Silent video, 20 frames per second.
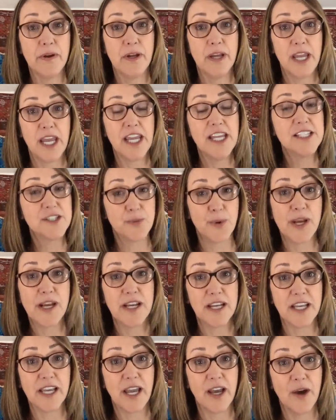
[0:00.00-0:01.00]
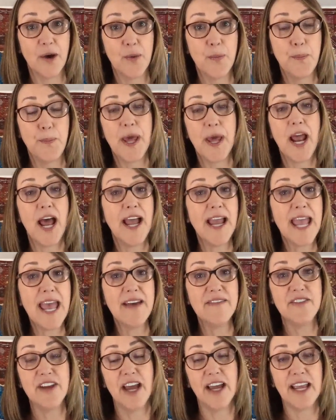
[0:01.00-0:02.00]
It's ready to go, but I
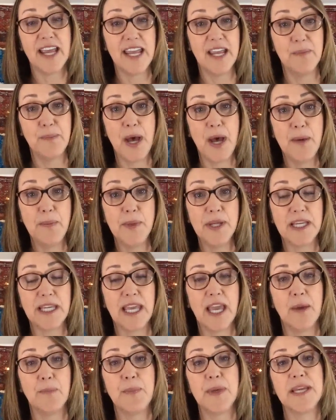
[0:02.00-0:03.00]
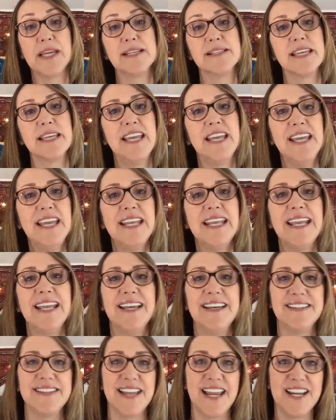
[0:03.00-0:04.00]
have not hit public yet because it
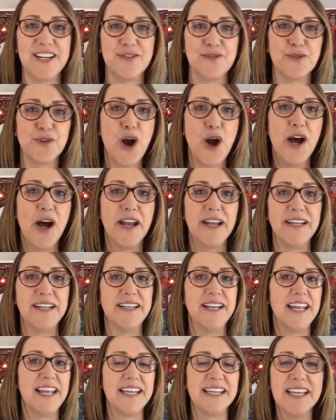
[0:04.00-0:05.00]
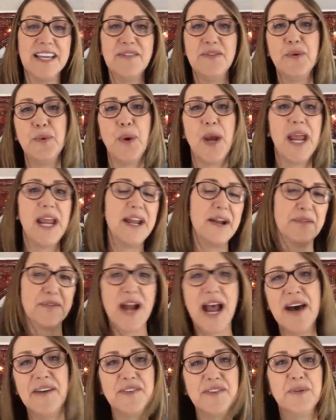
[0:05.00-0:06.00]
is a drawing, a giveaway, a
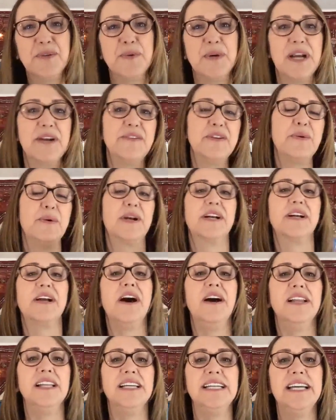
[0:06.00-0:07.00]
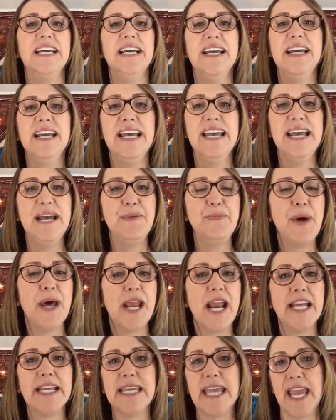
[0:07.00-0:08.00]
raffle, whatever you want to call it,
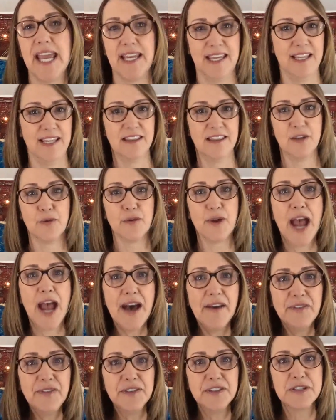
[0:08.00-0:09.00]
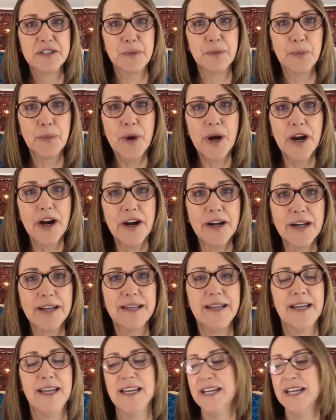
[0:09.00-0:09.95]
but I can't get the raffle to work.